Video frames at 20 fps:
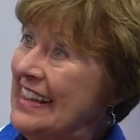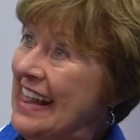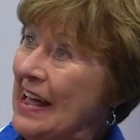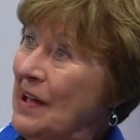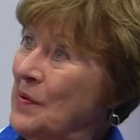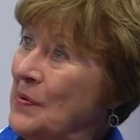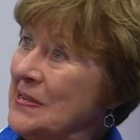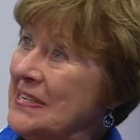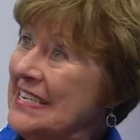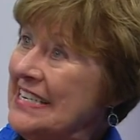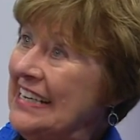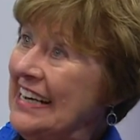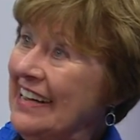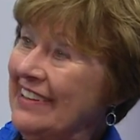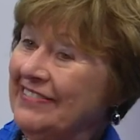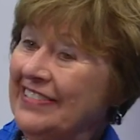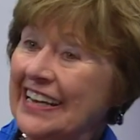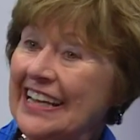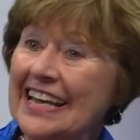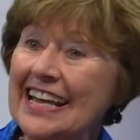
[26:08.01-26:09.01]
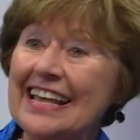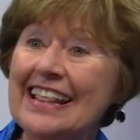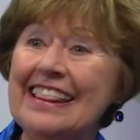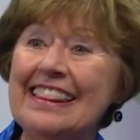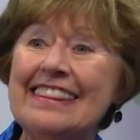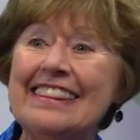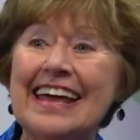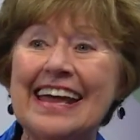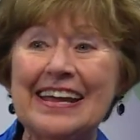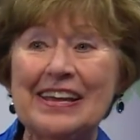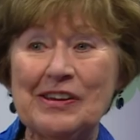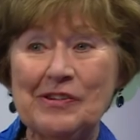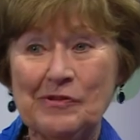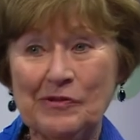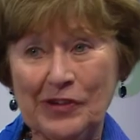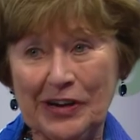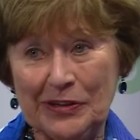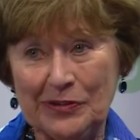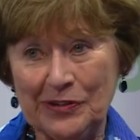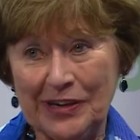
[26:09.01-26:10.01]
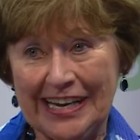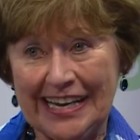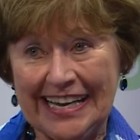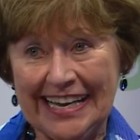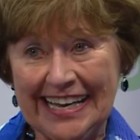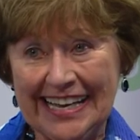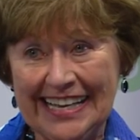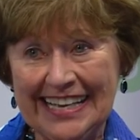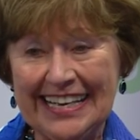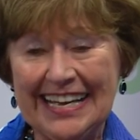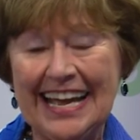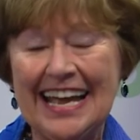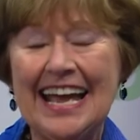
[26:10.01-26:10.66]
That was lovely. Thank you, Frederica.